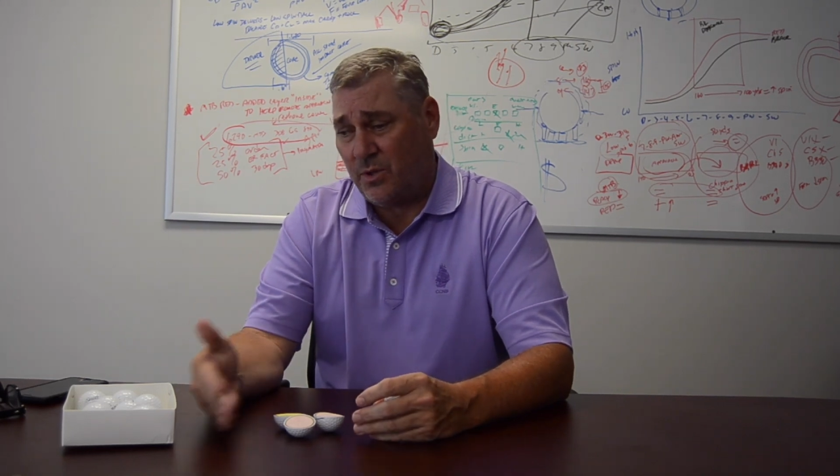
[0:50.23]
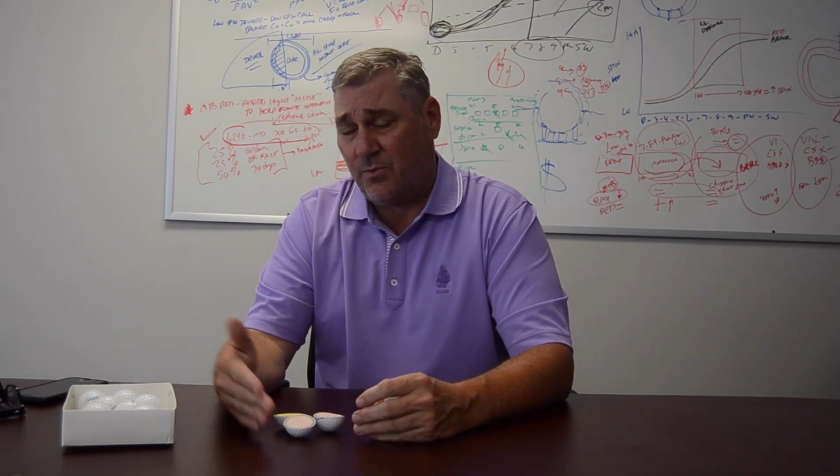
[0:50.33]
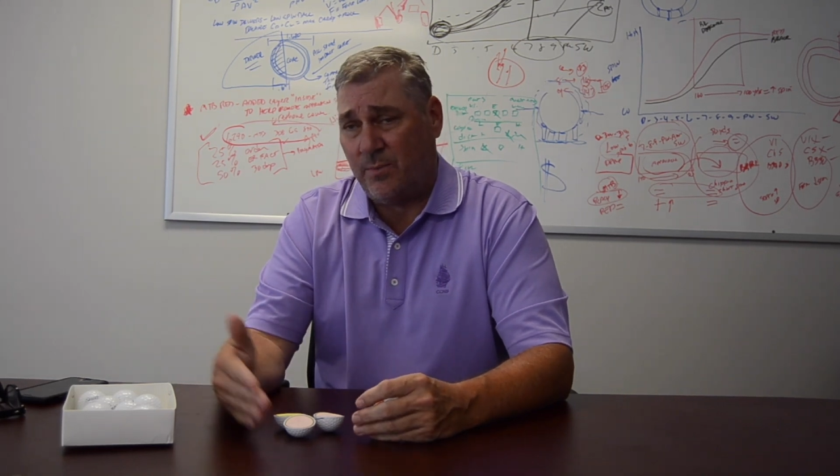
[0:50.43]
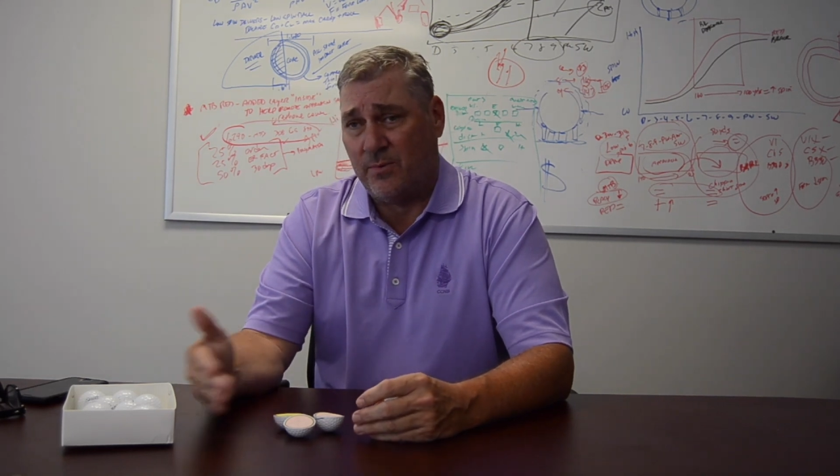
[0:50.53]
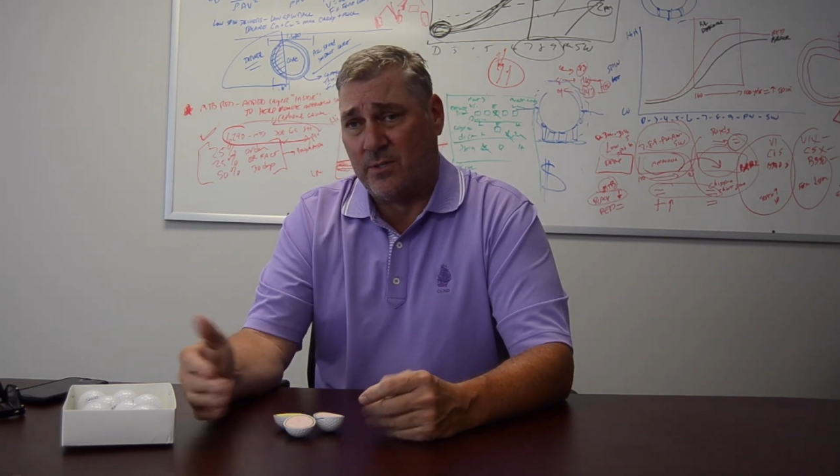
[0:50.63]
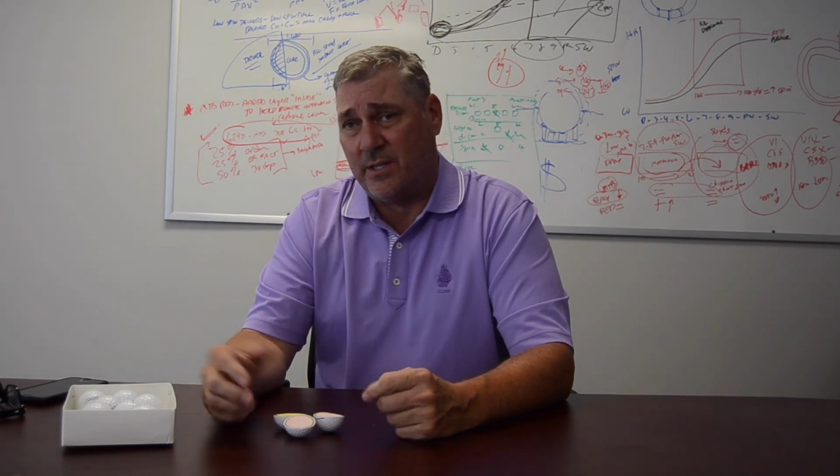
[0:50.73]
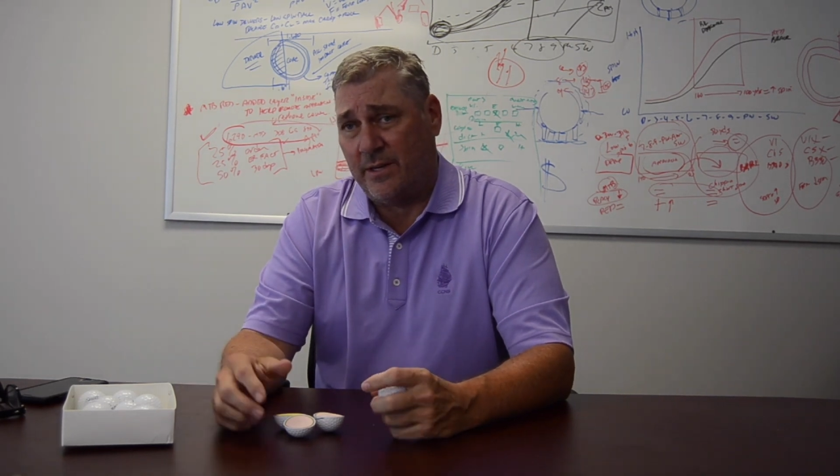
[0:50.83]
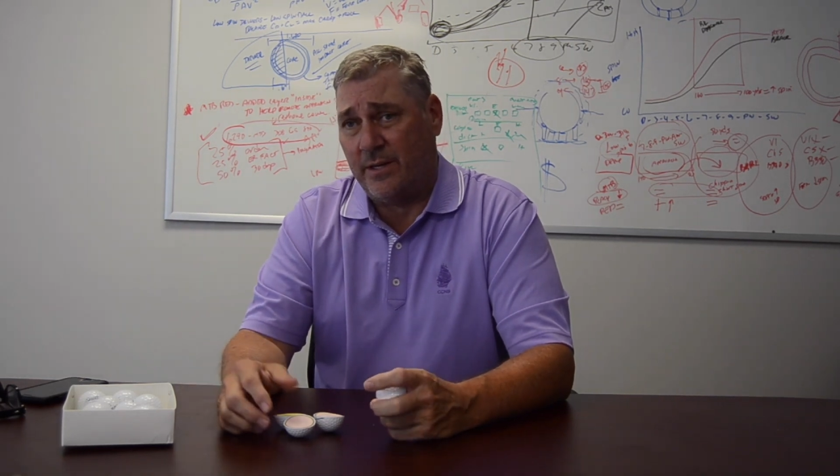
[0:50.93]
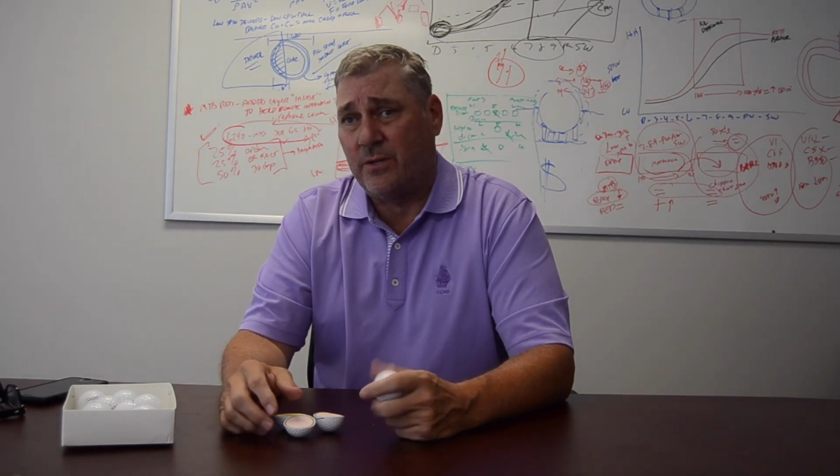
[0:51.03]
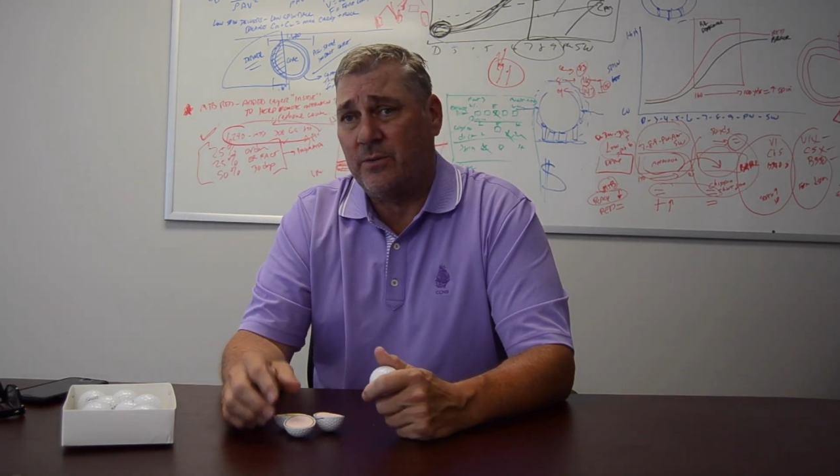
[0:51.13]

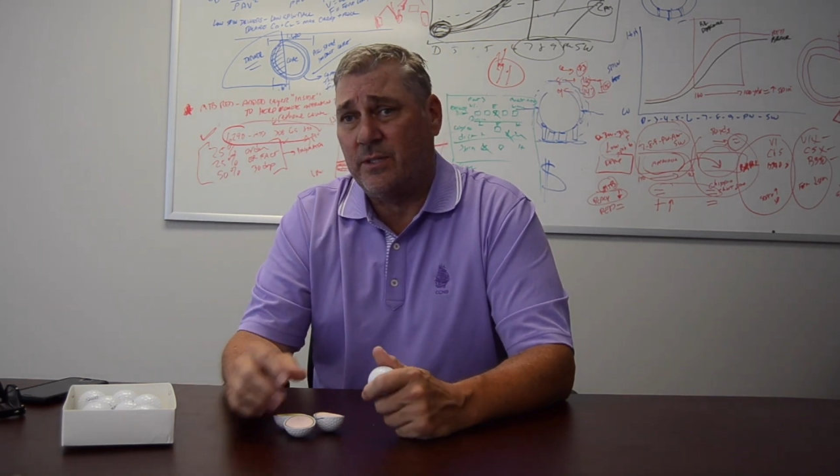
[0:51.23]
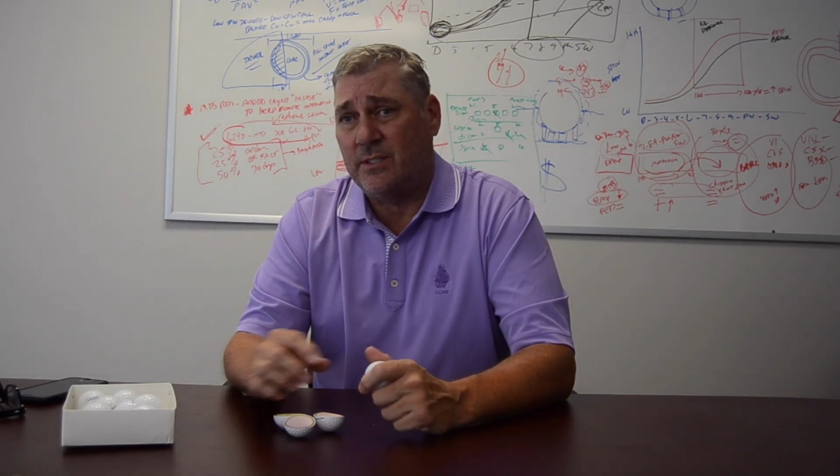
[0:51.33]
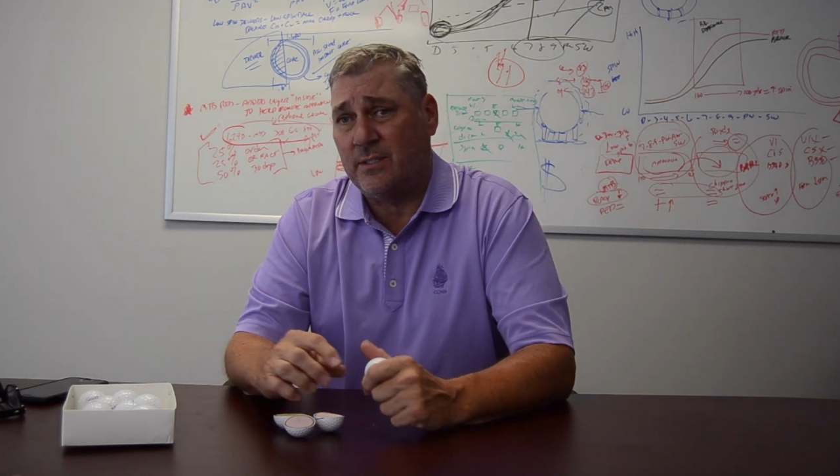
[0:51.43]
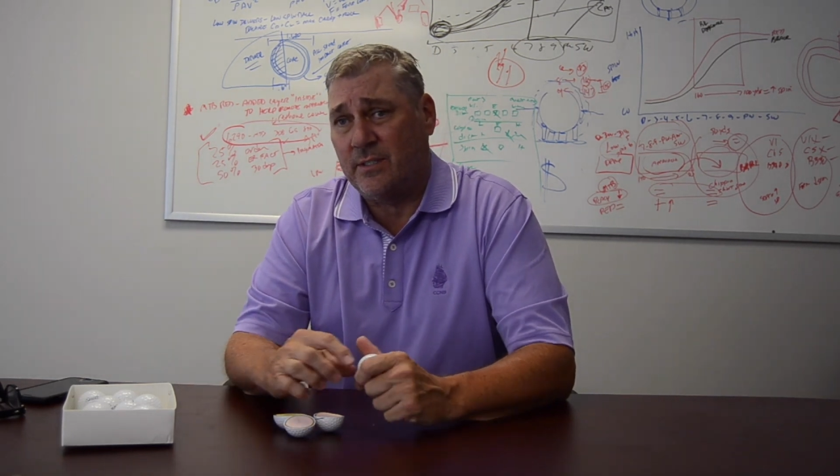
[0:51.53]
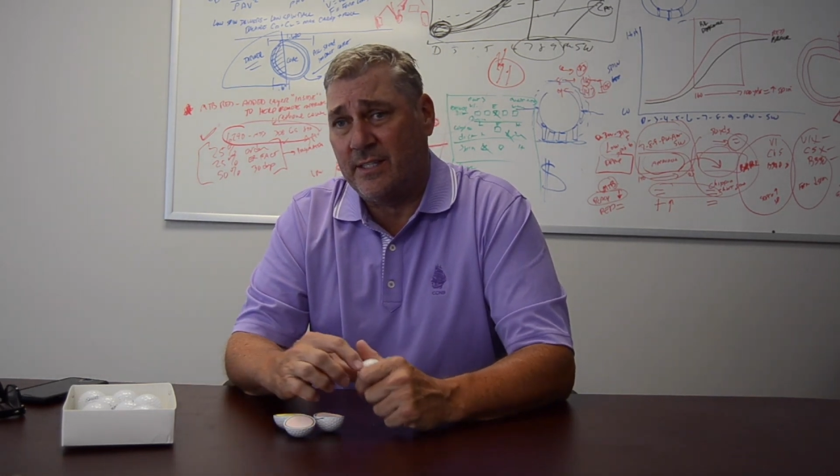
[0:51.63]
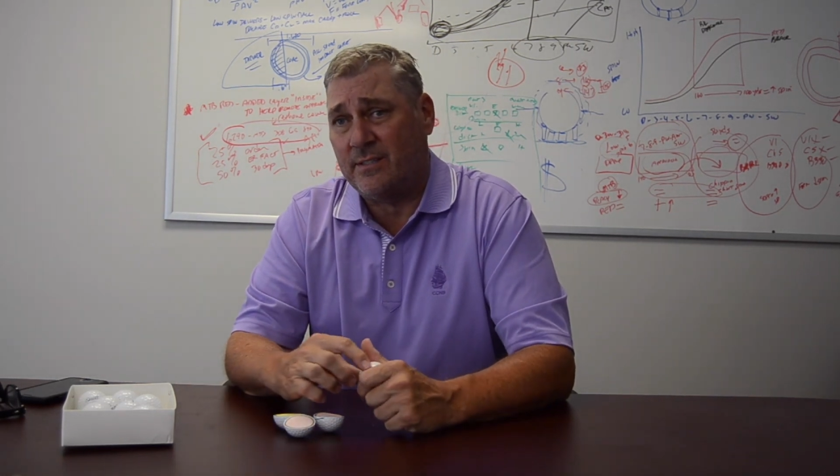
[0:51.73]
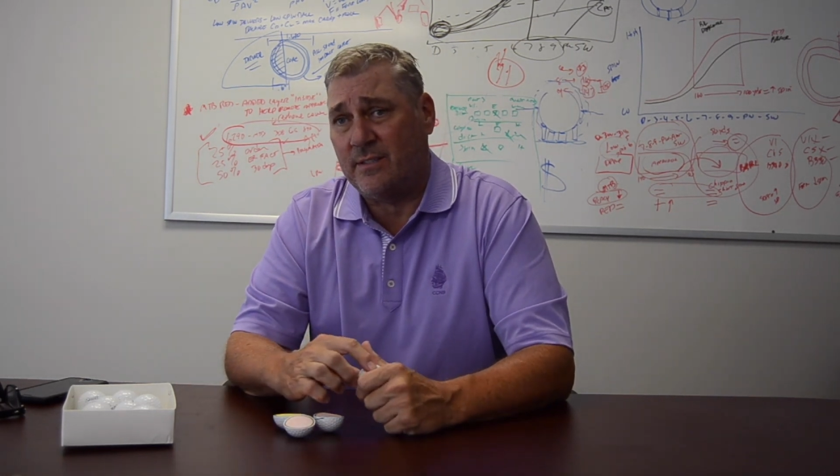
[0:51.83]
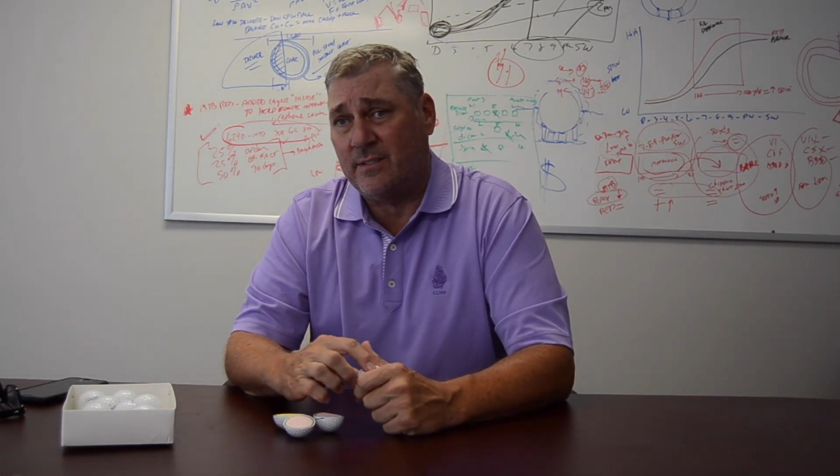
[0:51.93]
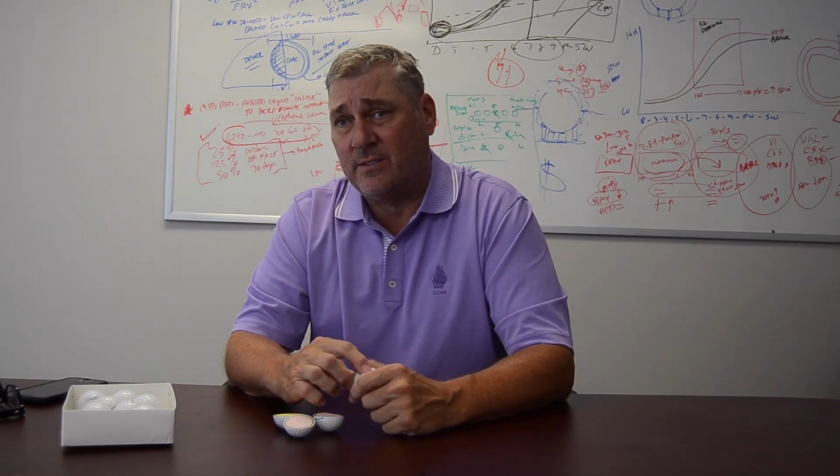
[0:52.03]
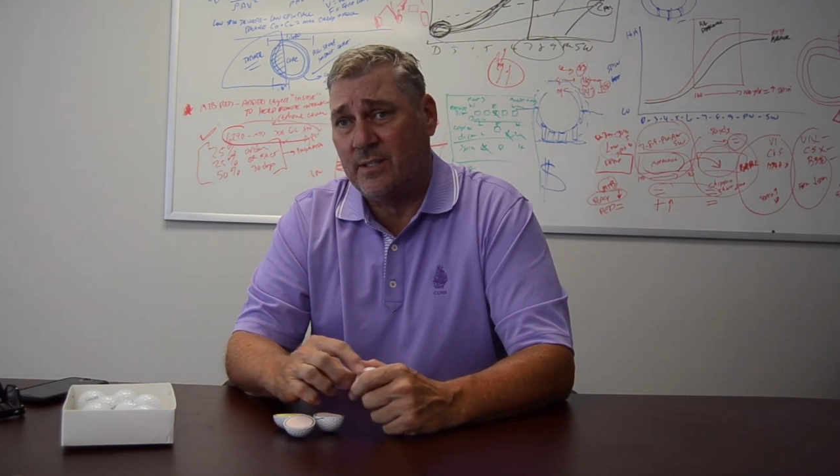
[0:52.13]
3% increase in
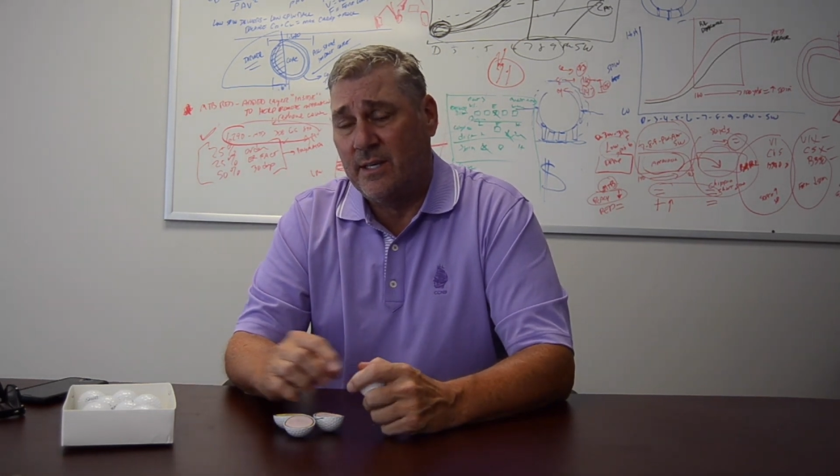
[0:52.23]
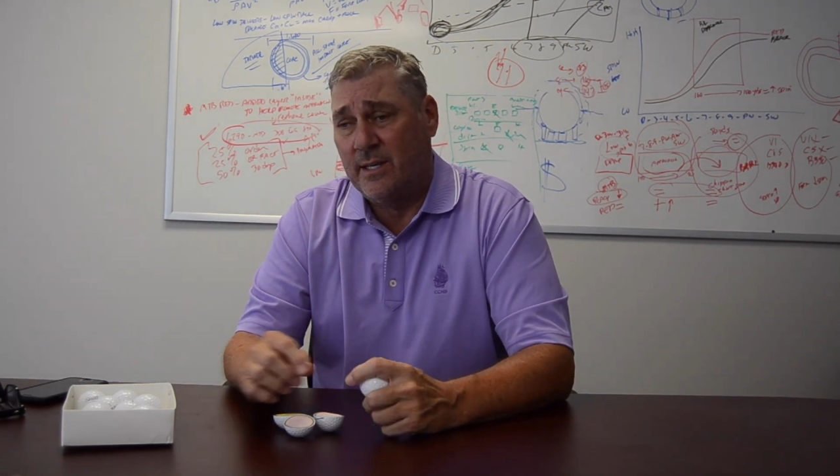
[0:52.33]
distance.